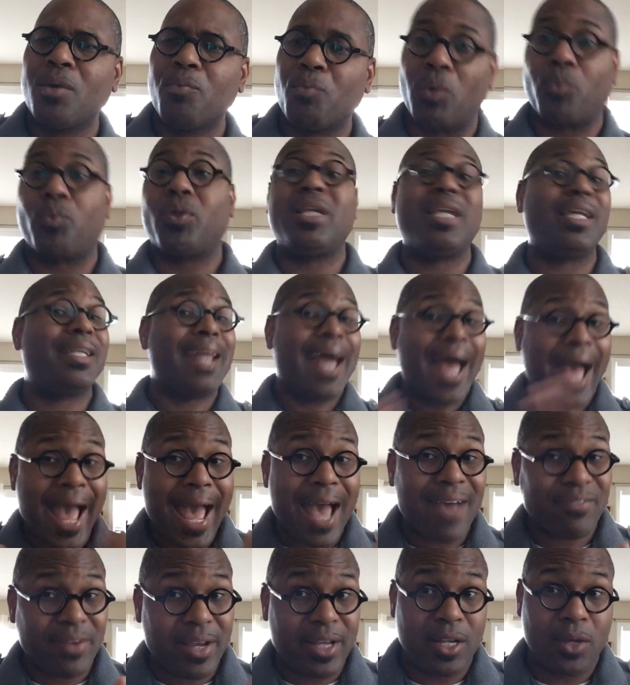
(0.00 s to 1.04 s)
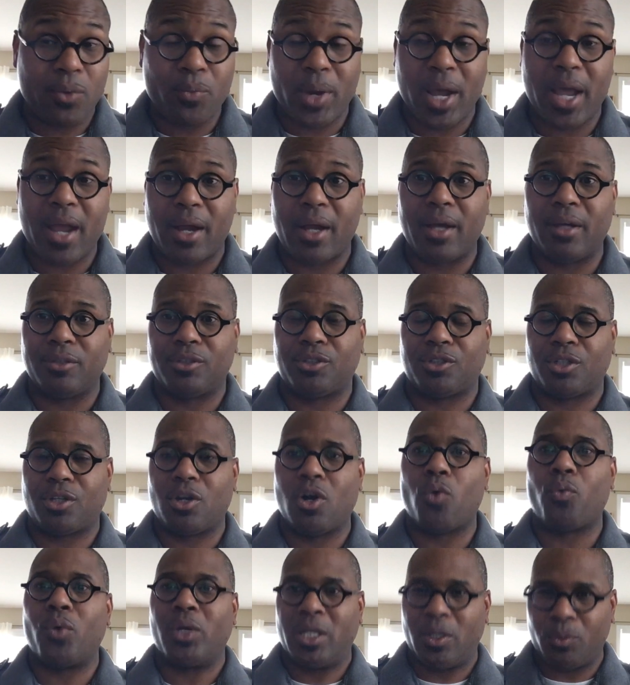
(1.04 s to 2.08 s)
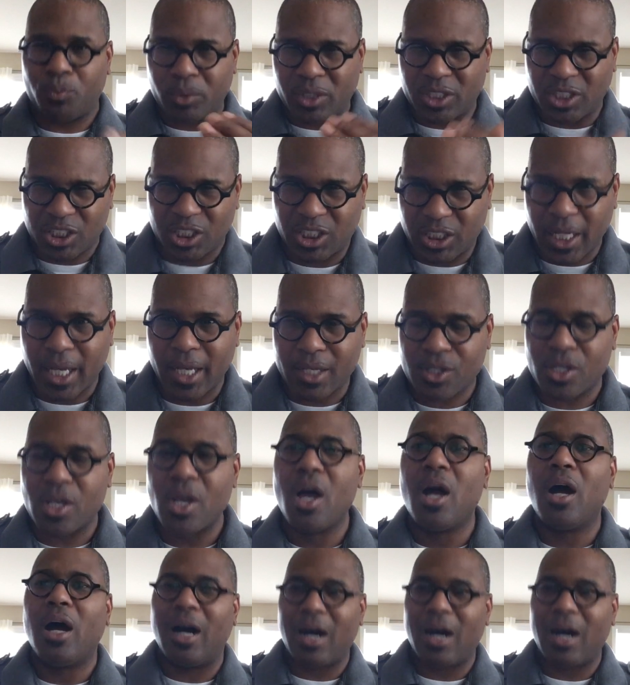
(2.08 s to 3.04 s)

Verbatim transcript: when we didn't have anywhere else to go, when it was just